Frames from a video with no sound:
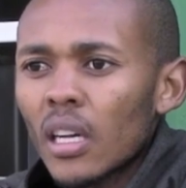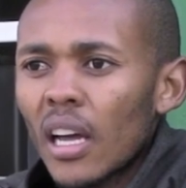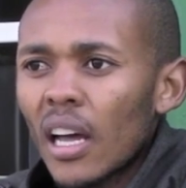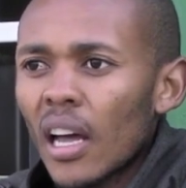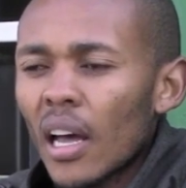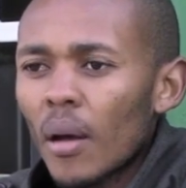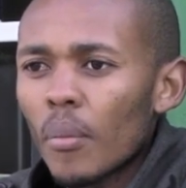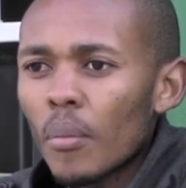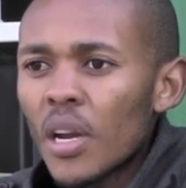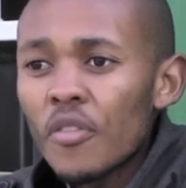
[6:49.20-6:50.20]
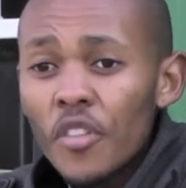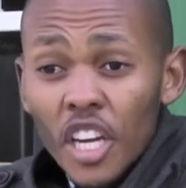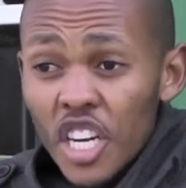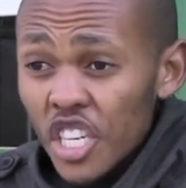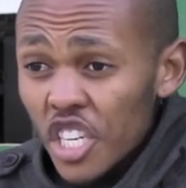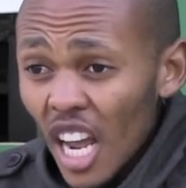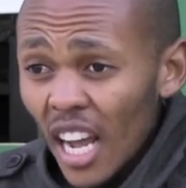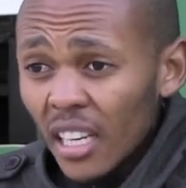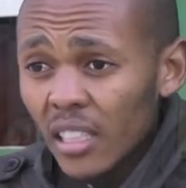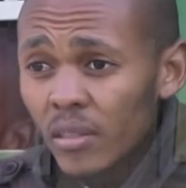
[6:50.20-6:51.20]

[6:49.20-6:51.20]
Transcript: um, living in a shack,